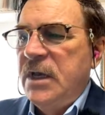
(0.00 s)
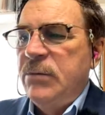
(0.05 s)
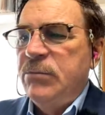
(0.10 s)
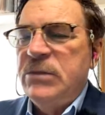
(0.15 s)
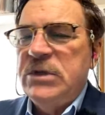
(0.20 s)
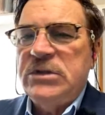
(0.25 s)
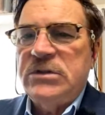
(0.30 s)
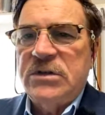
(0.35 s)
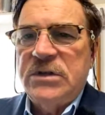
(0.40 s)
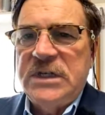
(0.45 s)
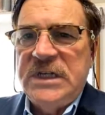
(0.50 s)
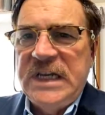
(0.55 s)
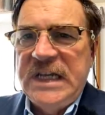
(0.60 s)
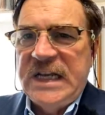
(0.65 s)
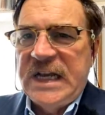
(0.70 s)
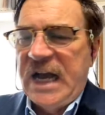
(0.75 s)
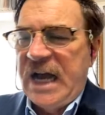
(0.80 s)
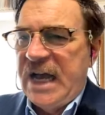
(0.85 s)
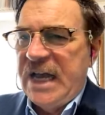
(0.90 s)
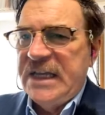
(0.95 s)
Mr.
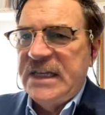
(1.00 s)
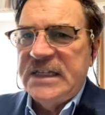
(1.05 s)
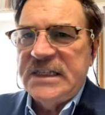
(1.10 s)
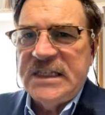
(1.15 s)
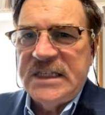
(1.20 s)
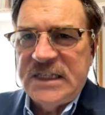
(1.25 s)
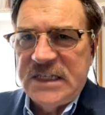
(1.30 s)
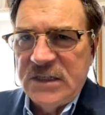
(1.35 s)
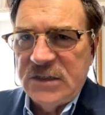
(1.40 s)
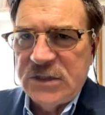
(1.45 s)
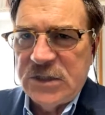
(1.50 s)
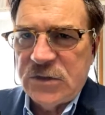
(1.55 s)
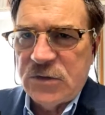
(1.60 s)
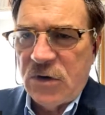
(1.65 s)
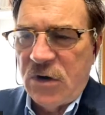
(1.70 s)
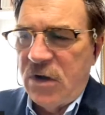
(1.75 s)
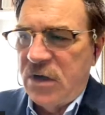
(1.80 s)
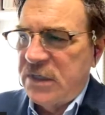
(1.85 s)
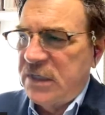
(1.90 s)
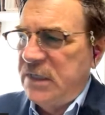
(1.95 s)
Nikai is still
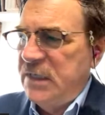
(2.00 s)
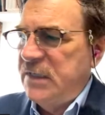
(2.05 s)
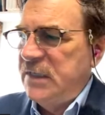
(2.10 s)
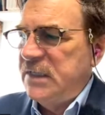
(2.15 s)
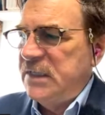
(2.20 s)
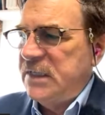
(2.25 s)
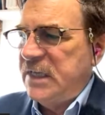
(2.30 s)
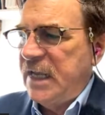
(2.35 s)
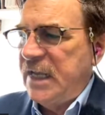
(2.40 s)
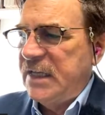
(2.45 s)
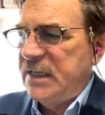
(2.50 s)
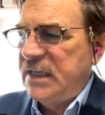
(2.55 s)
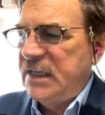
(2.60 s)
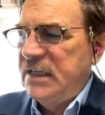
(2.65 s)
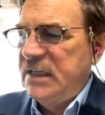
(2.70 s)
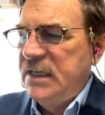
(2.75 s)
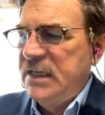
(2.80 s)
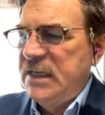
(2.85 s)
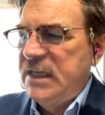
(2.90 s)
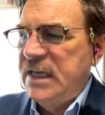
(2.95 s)
strong and in the
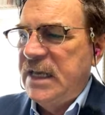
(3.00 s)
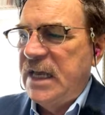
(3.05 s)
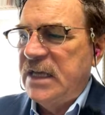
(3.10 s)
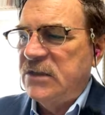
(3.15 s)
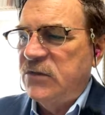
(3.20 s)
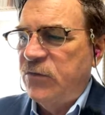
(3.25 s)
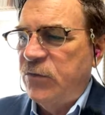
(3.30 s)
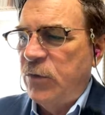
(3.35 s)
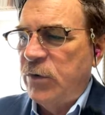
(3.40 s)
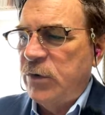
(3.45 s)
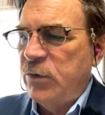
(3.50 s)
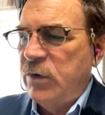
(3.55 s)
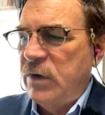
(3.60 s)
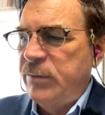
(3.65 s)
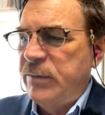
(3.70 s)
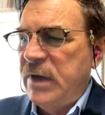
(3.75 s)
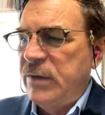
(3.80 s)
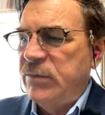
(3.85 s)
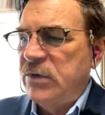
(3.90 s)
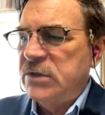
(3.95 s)
standing. He has 41
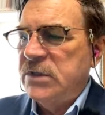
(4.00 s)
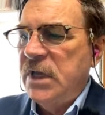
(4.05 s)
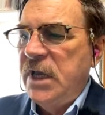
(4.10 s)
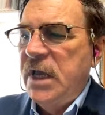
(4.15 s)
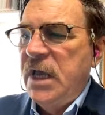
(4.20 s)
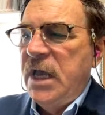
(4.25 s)
members.